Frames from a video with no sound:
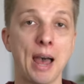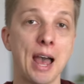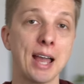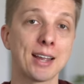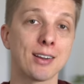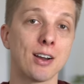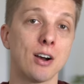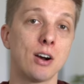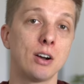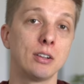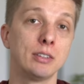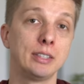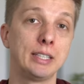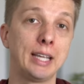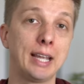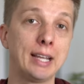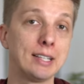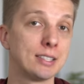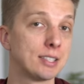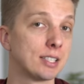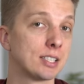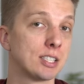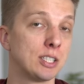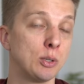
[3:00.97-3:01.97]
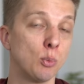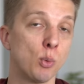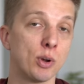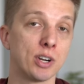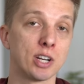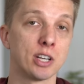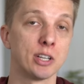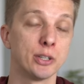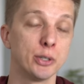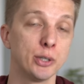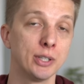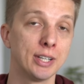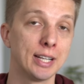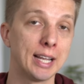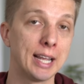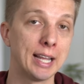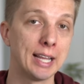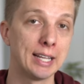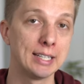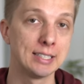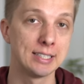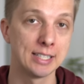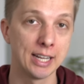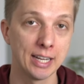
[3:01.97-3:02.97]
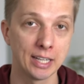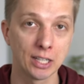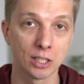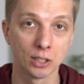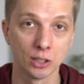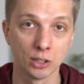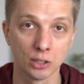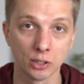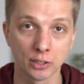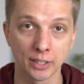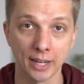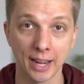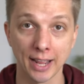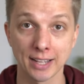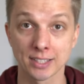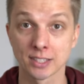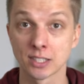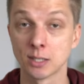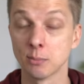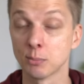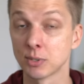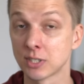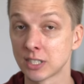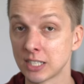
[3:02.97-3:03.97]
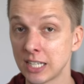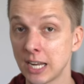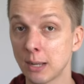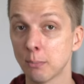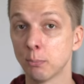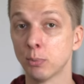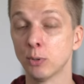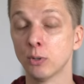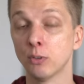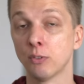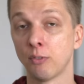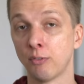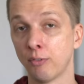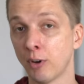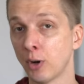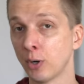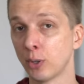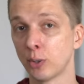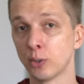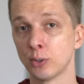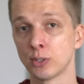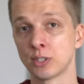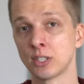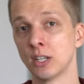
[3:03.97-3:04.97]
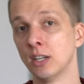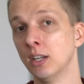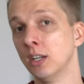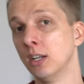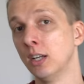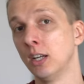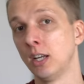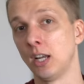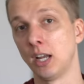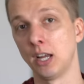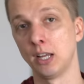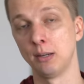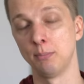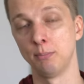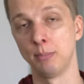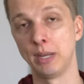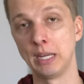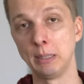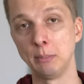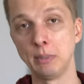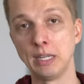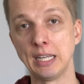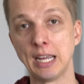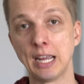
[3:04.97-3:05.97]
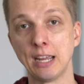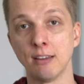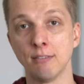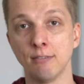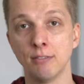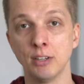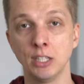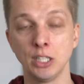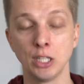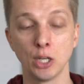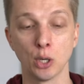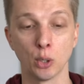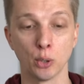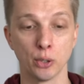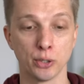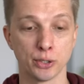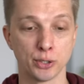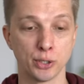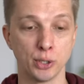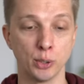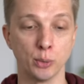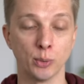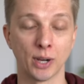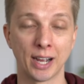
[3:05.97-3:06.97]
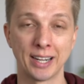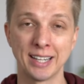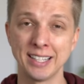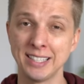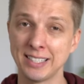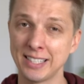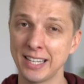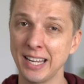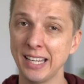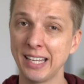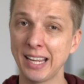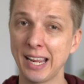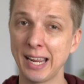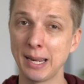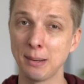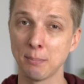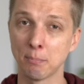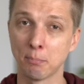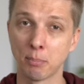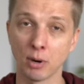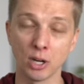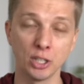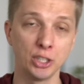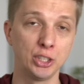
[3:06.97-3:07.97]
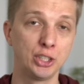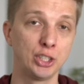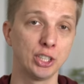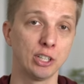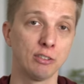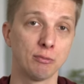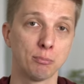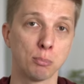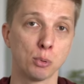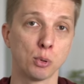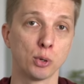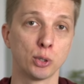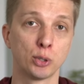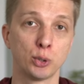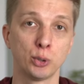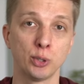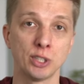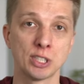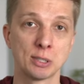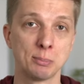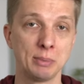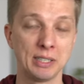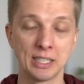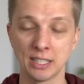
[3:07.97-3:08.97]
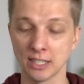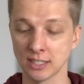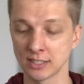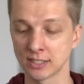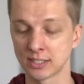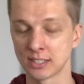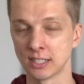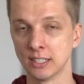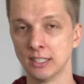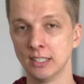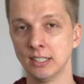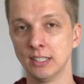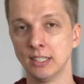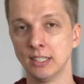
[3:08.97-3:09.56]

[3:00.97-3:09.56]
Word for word: back on the A6100 and take a look at some sample photos and maybe a video or two. I didn't take a bunch of portraits because